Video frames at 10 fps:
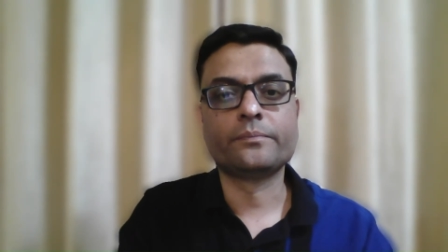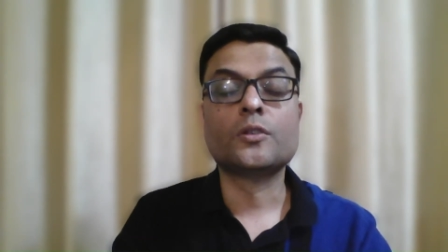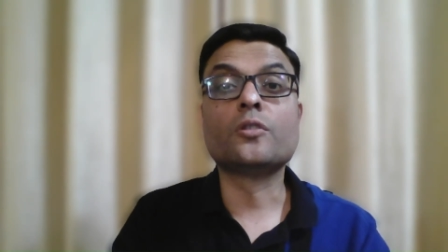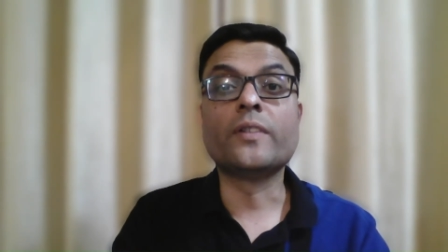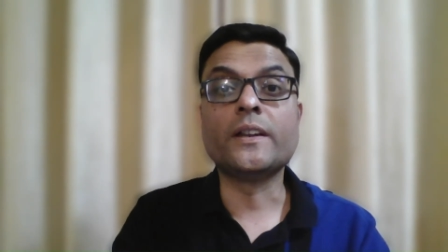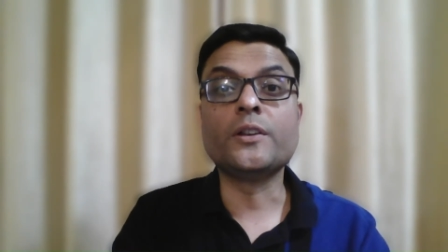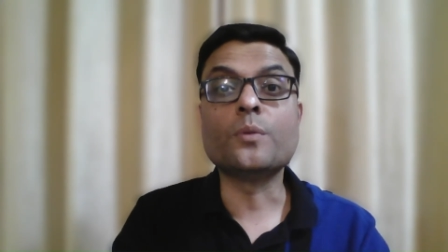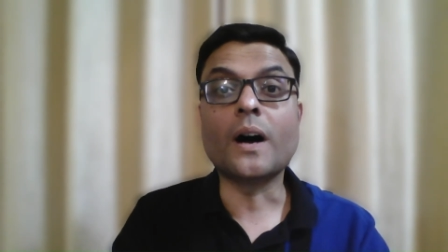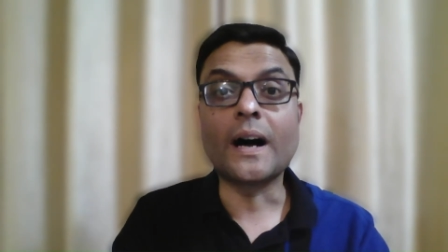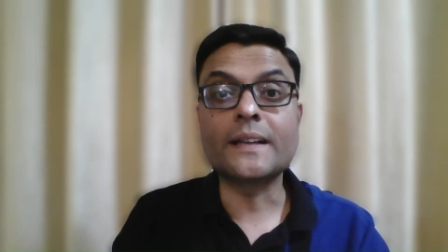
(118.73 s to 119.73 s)
So when you
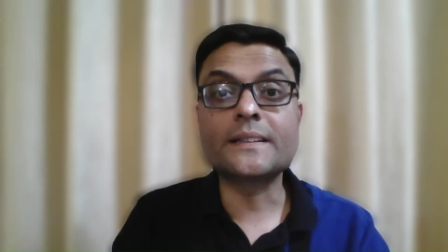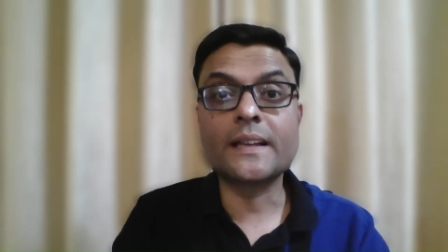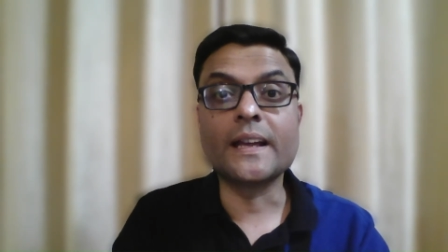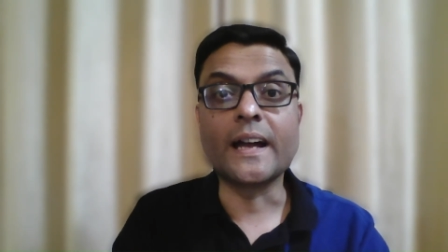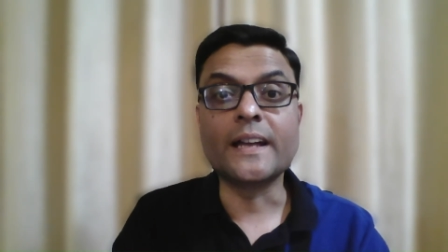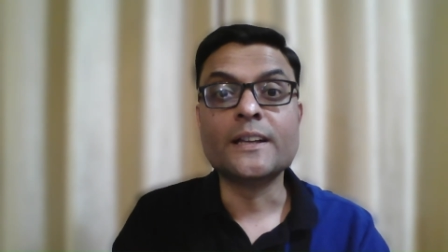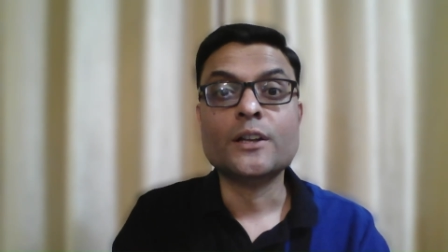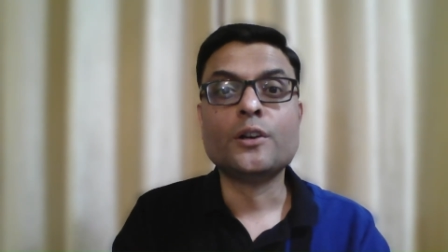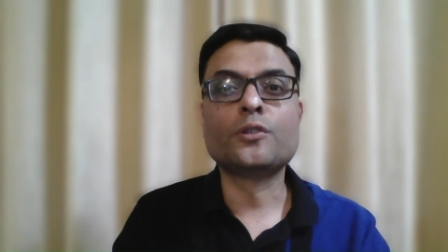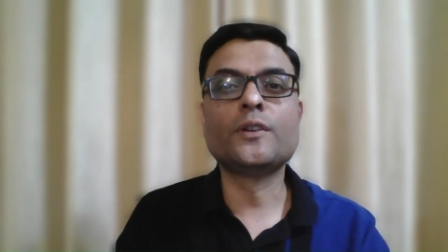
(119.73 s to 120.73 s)
ask AI
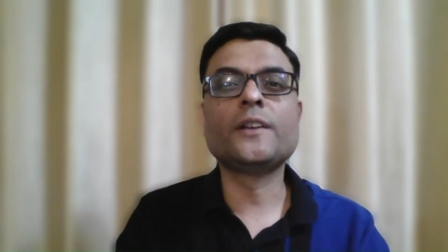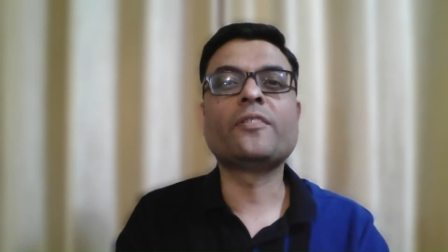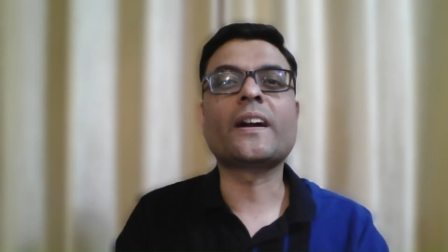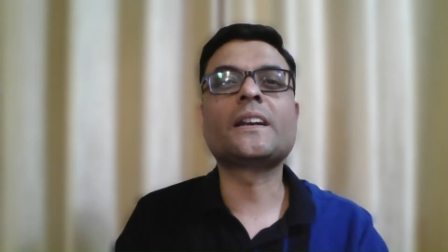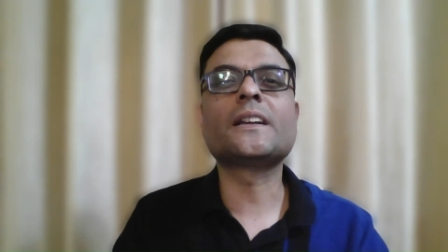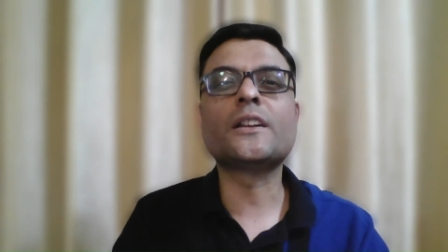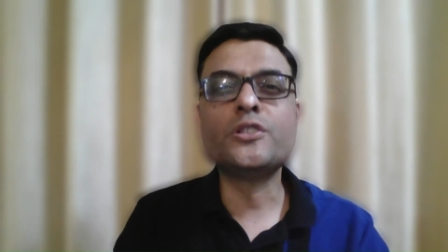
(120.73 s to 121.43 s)
to refactor a